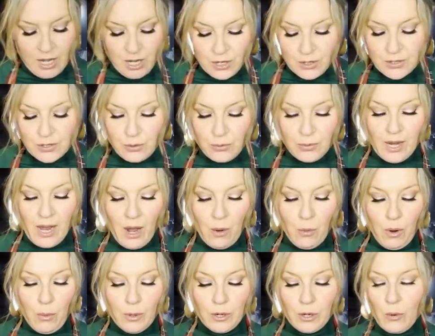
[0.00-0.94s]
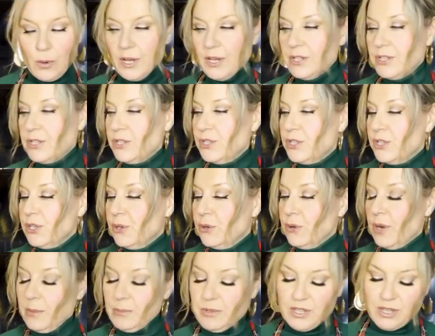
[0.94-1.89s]
So now what we're going to do,
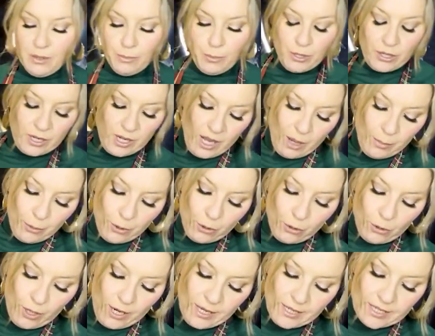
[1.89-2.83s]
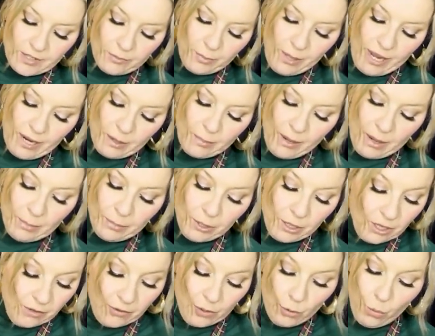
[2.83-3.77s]
I'm just gonna put a couple cranks of black
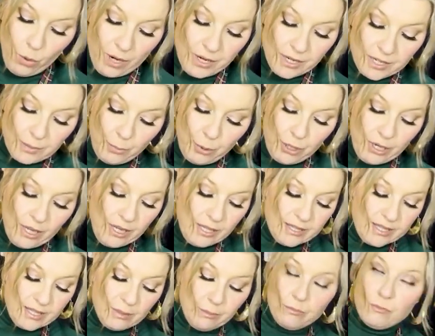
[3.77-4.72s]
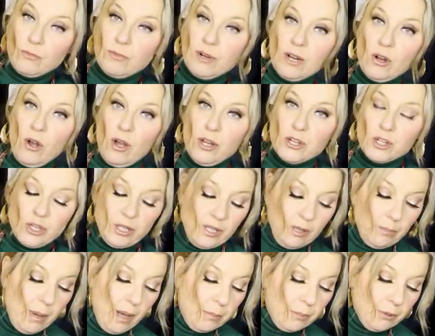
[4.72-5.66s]
pepper. If you wanted to put in some red hot
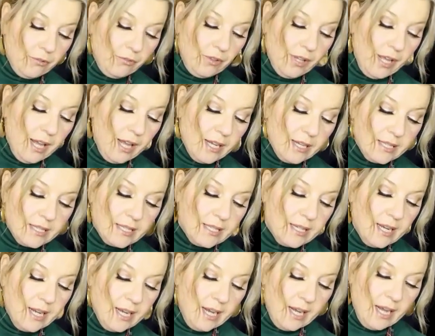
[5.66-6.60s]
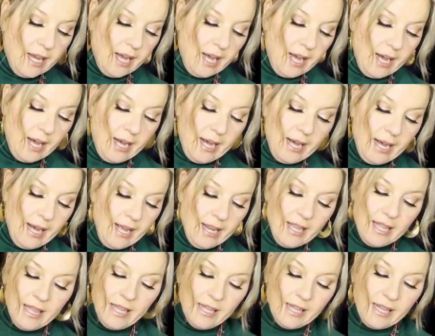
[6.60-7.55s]
chili pepper flakes, uh,
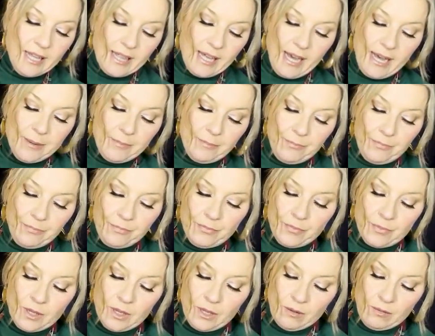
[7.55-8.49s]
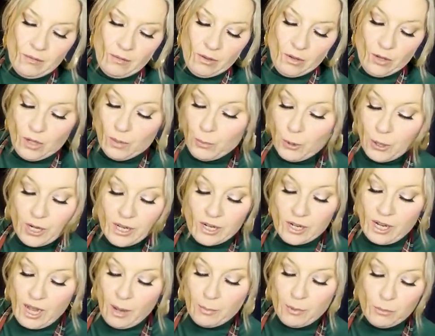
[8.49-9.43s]
anything like that. You could put in
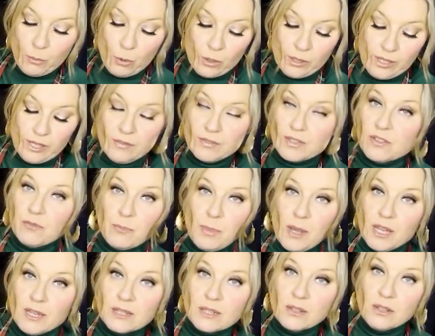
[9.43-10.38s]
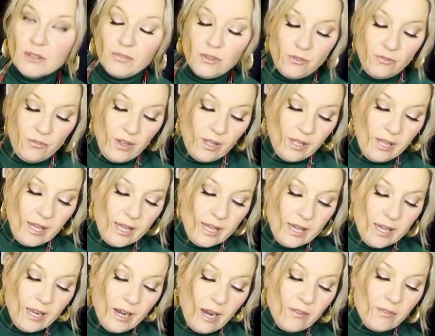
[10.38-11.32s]
a couple more leaves of basil if you felt
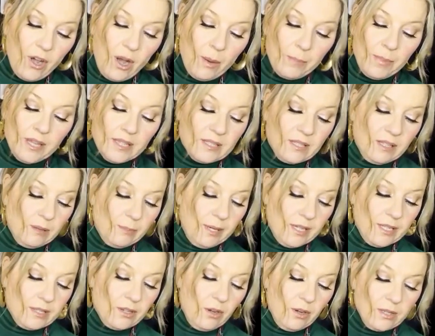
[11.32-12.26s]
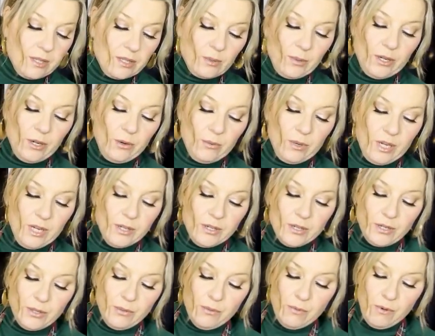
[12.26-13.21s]
like it. I've got basil in my sauce, so I don't need
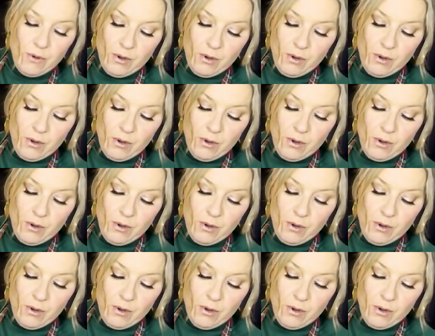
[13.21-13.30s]
to.